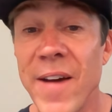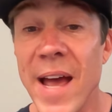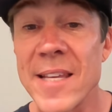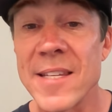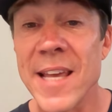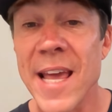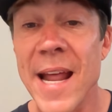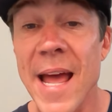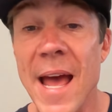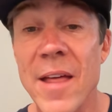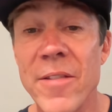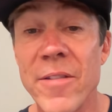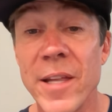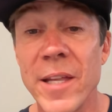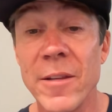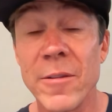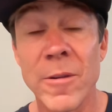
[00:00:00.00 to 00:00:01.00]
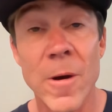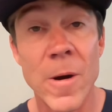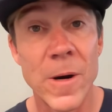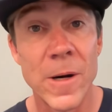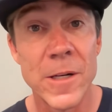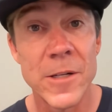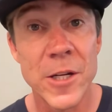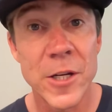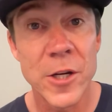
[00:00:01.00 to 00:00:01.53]
FastCat athlete
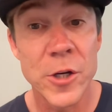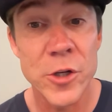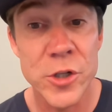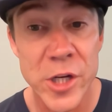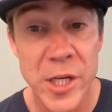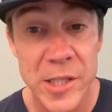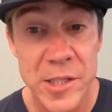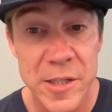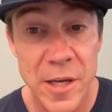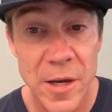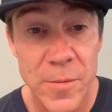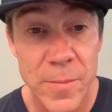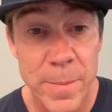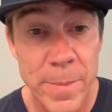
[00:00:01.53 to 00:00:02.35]
Lauren DeCrescenzo.